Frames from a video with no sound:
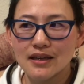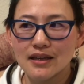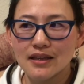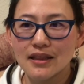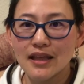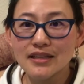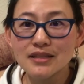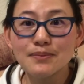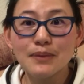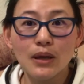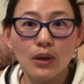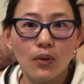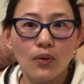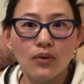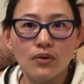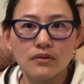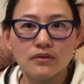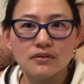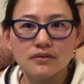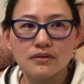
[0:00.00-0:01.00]
that's my
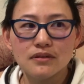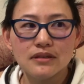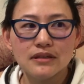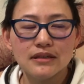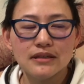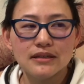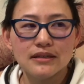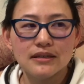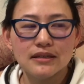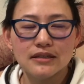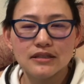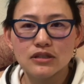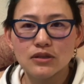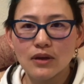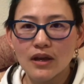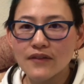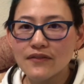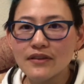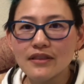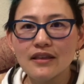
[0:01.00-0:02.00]
goal. And so
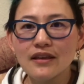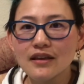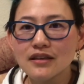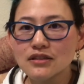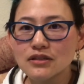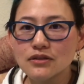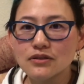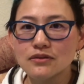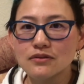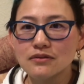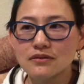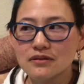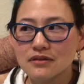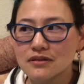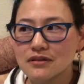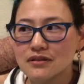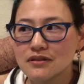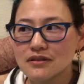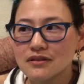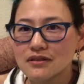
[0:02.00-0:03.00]
everything I do
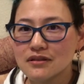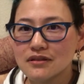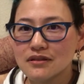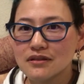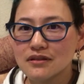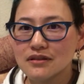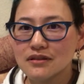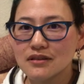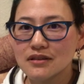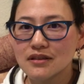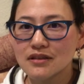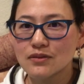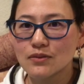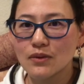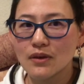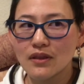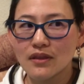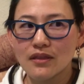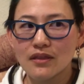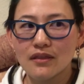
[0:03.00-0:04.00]
is
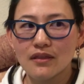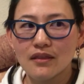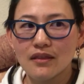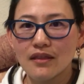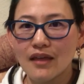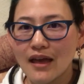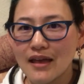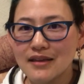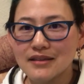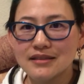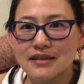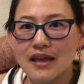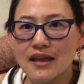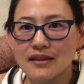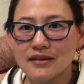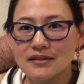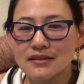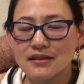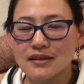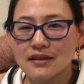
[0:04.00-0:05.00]
with that
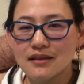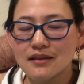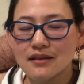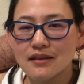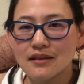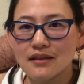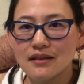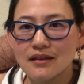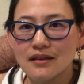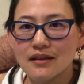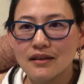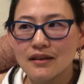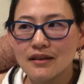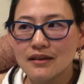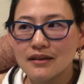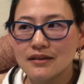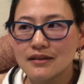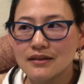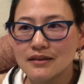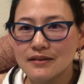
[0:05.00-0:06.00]
intent.
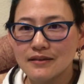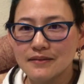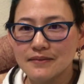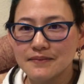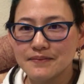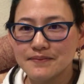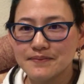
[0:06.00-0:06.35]
Um,